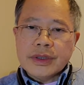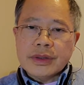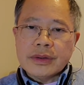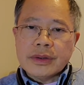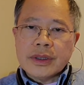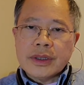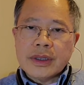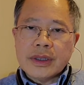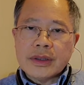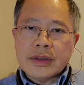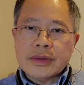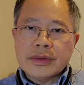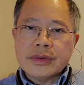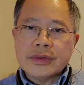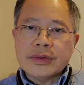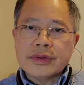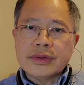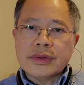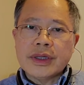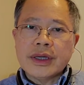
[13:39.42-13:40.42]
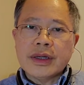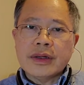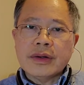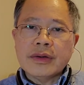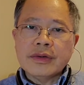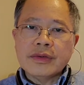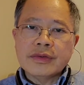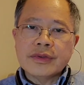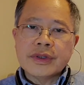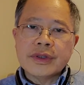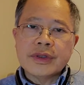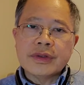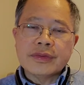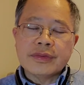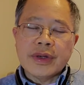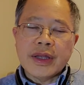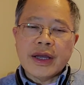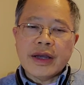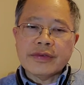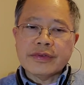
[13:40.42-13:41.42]
hurdle to get over.
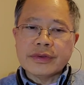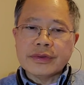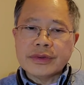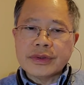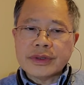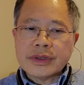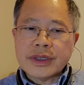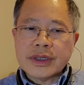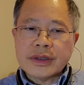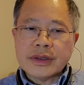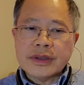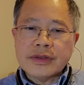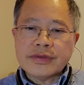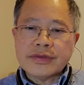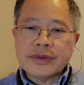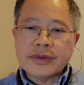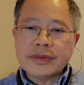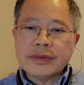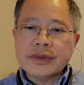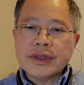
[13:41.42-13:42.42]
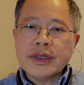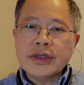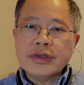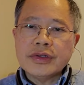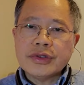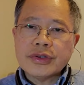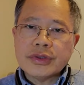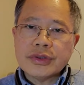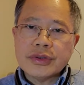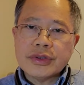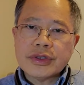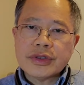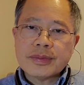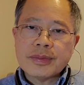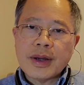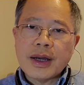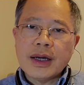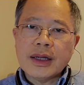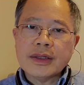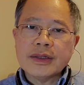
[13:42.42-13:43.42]
We have to look at different insurance
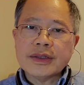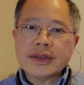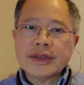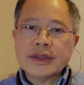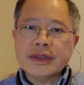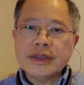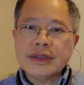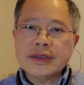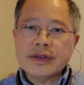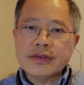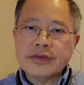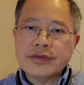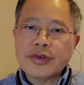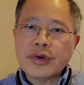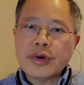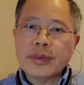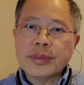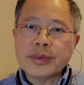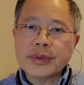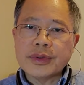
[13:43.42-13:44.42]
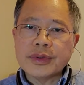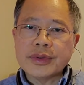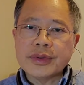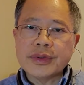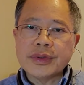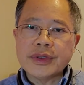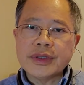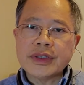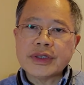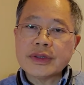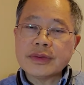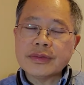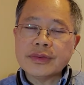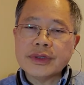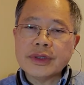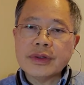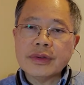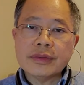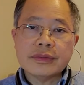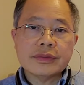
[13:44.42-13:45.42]
policies and formularies. We
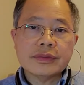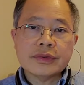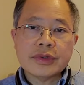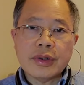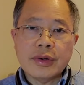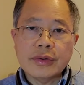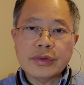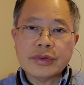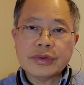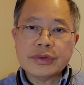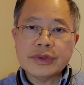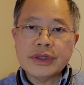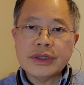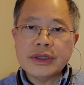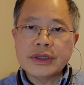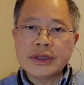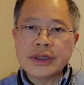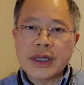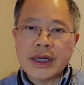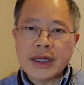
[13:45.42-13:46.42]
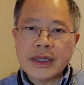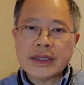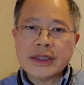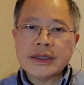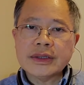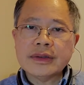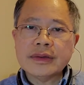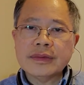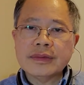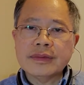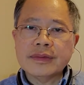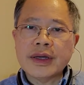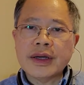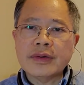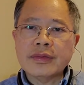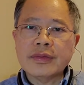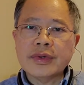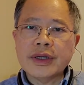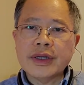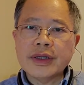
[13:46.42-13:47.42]
don't totally like it
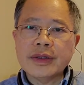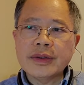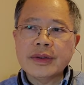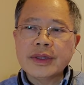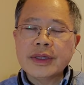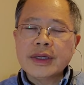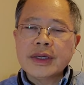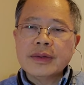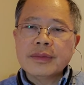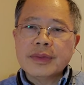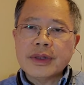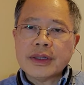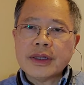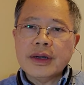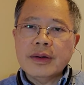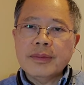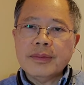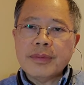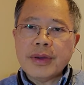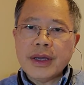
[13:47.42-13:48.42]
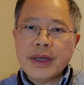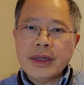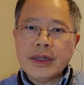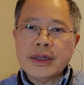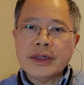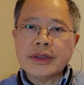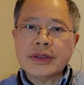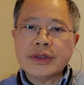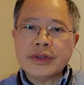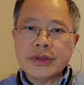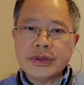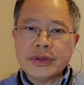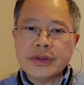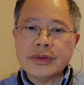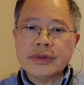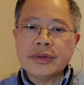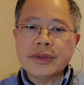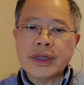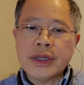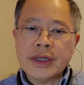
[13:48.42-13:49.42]
that way, but compared
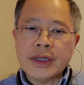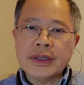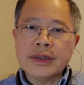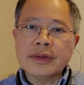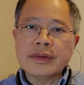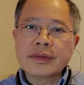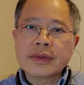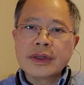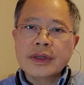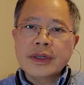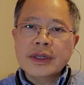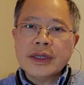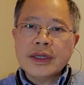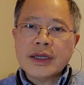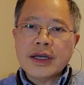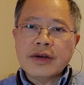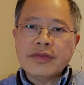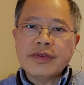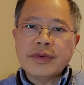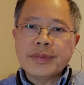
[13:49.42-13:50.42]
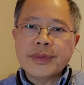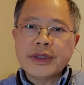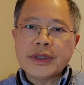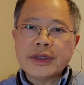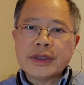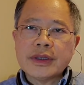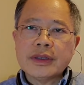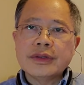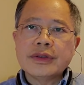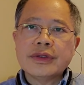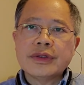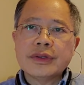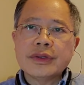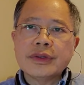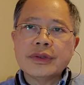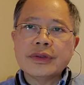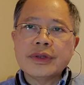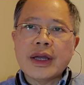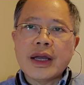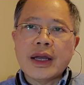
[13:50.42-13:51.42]
to a government
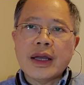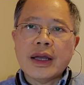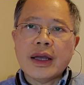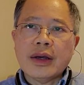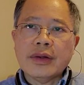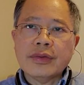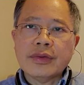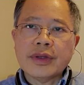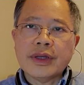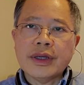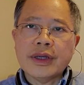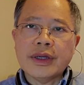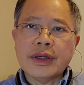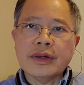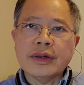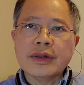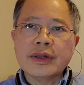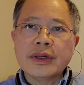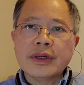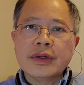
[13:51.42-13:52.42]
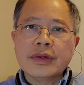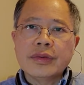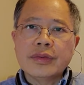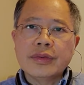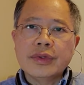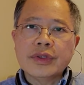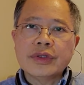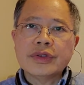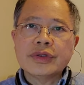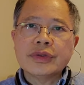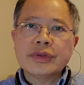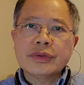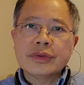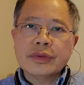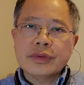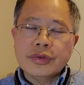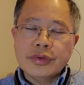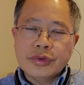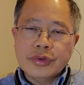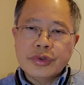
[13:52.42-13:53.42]
controlled healthcare, which
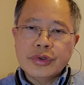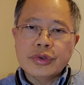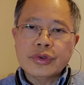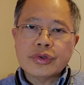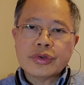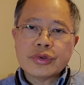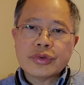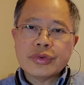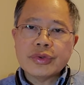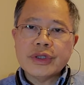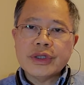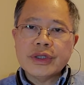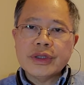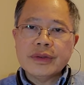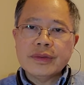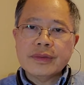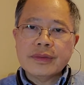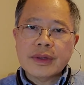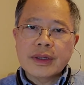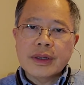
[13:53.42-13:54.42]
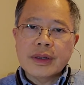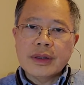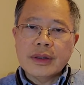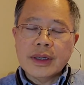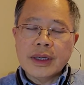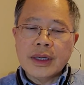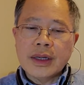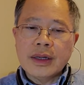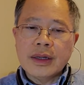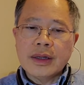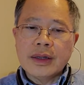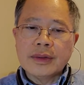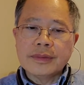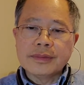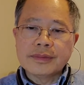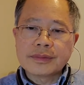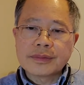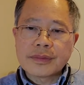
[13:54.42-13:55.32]
usually um,